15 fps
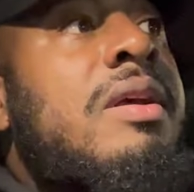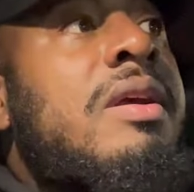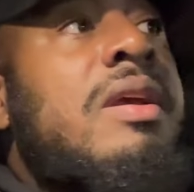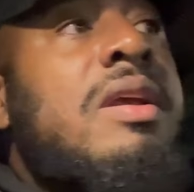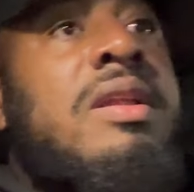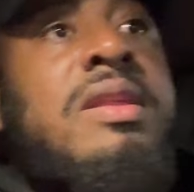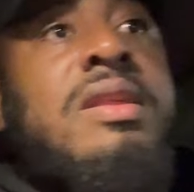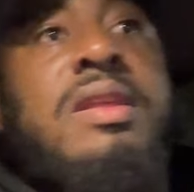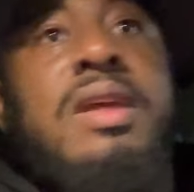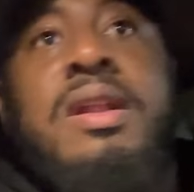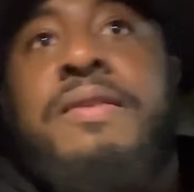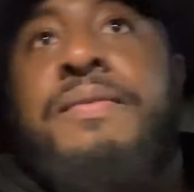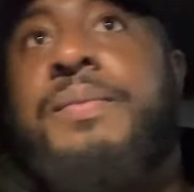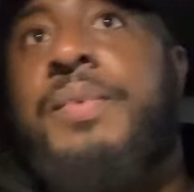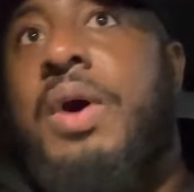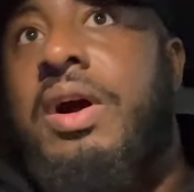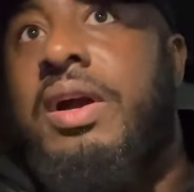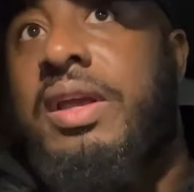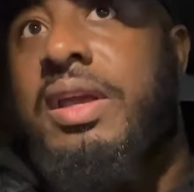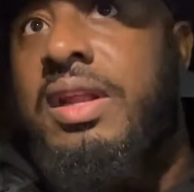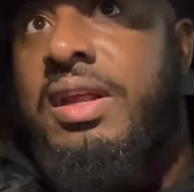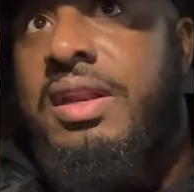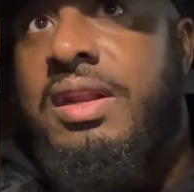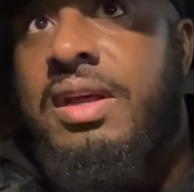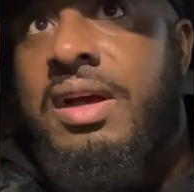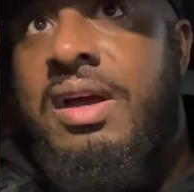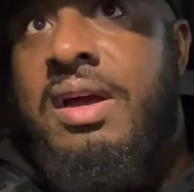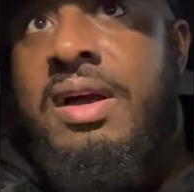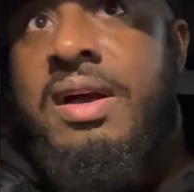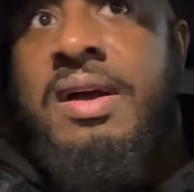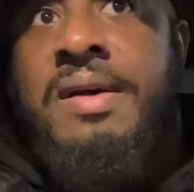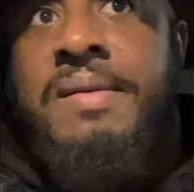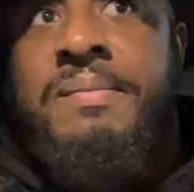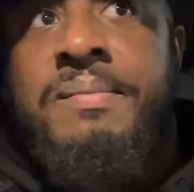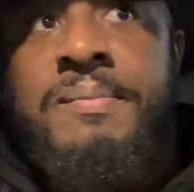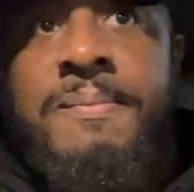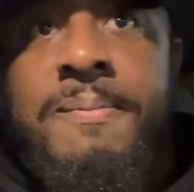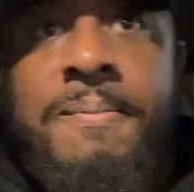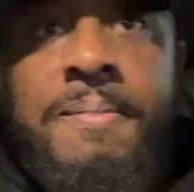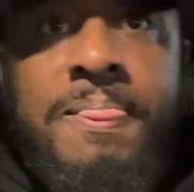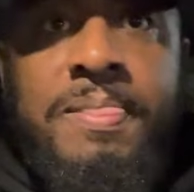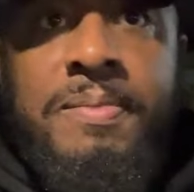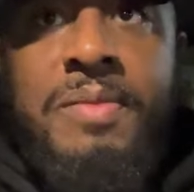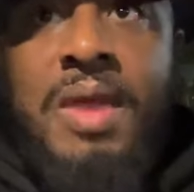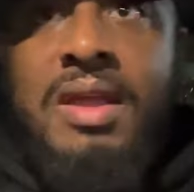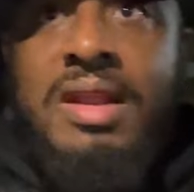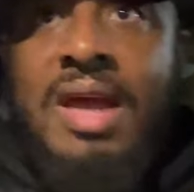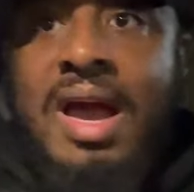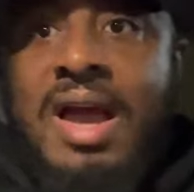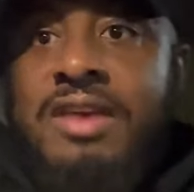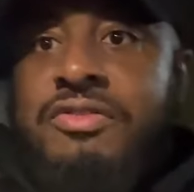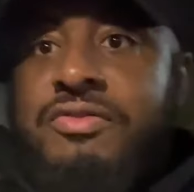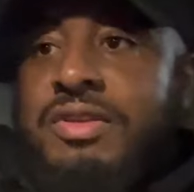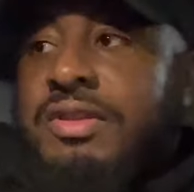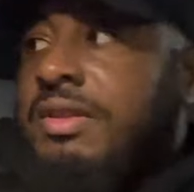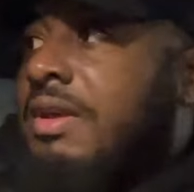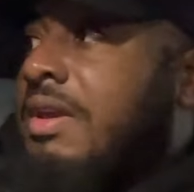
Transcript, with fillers: Instead of parking in the um the hydrant.